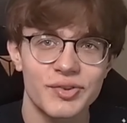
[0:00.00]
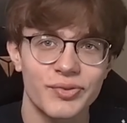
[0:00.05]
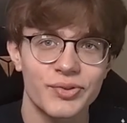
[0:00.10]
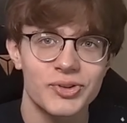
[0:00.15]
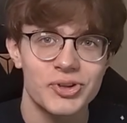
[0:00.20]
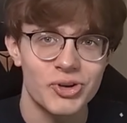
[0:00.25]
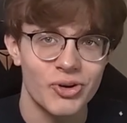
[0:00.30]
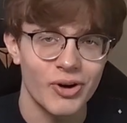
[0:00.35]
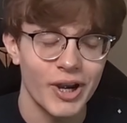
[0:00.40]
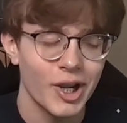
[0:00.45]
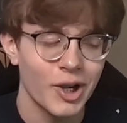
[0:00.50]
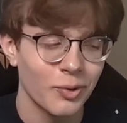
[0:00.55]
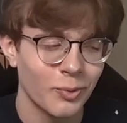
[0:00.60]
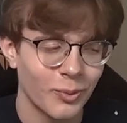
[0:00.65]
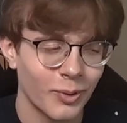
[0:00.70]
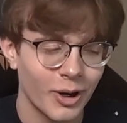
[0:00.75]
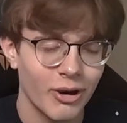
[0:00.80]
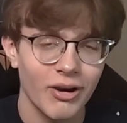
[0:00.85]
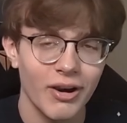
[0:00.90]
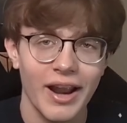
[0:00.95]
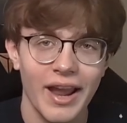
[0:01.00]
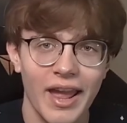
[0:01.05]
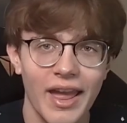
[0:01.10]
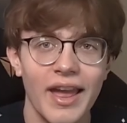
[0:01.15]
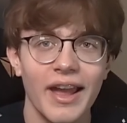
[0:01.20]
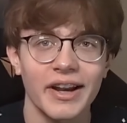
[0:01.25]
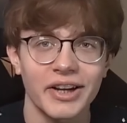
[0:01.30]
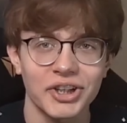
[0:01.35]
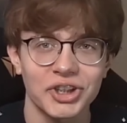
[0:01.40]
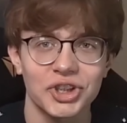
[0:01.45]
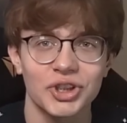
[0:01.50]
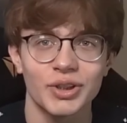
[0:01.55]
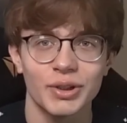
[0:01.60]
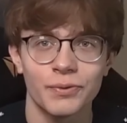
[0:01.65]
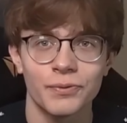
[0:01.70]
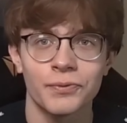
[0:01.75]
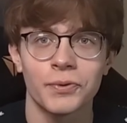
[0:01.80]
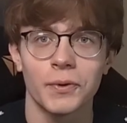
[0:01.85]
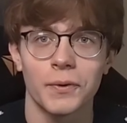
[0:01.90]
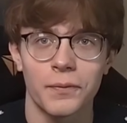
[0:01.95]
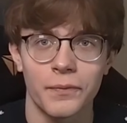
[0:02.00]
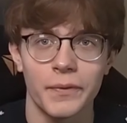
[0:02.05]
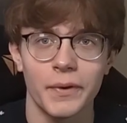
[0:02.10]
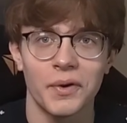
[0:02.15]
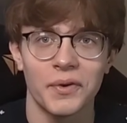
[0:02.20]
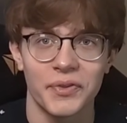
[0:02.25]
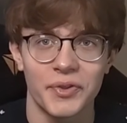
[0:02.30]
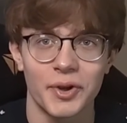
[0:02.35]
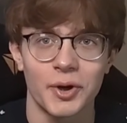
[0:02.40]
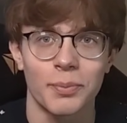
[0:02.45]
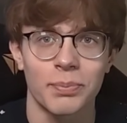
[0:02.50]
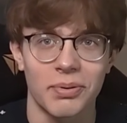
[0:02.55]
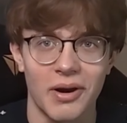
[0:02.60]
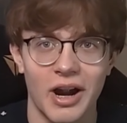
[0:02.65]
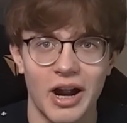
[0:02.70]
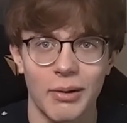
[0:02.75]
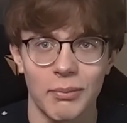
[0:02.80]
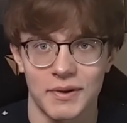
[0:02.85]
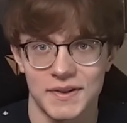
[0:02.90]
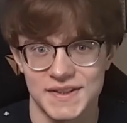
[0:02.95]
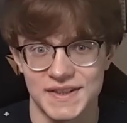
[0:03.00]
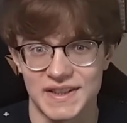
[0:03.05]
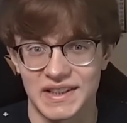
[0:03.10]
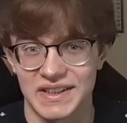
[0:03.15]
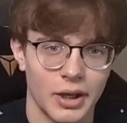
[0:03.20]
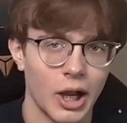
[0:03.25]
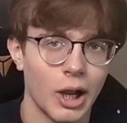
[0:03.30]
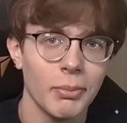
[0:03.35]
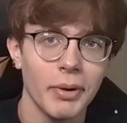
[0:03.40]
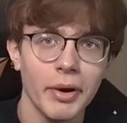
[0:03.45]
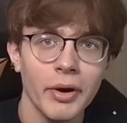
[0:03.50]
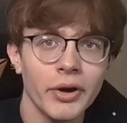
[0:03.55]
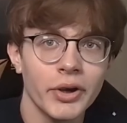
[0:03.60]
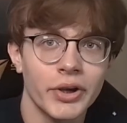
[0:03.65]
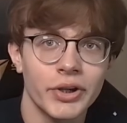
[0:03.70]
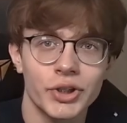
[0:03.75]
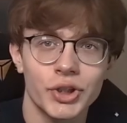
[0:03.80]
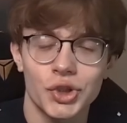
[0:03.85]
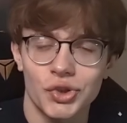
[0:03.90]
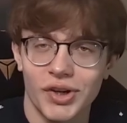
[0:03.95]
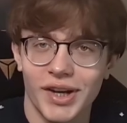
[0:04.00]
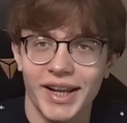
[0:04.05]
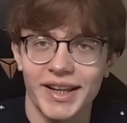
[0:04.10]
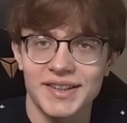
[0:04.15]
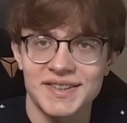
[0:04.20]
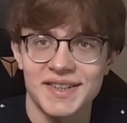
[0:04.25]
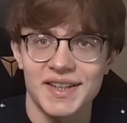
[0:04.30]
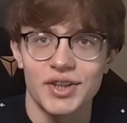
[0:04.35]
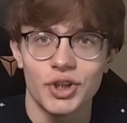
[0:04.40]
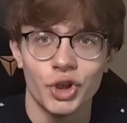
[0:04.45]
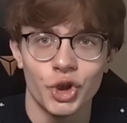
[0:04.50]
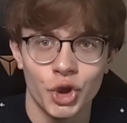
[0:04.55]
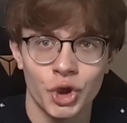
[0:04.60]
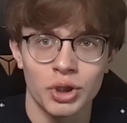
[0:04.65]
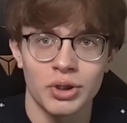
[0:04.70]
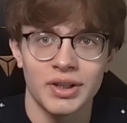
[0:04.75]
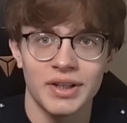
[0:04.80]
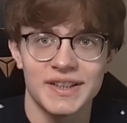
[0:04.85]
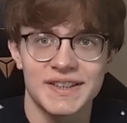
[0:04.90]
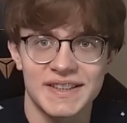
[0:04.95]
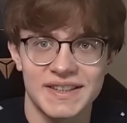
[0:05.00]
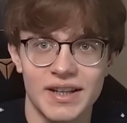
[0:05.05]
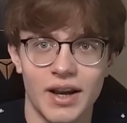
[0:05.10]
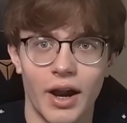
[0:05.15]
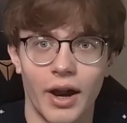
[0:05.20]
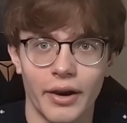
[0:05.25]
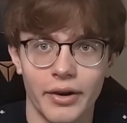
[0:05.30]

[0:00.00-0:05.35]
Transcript: Trainware actually fulfilled their promises. American trains usually suck,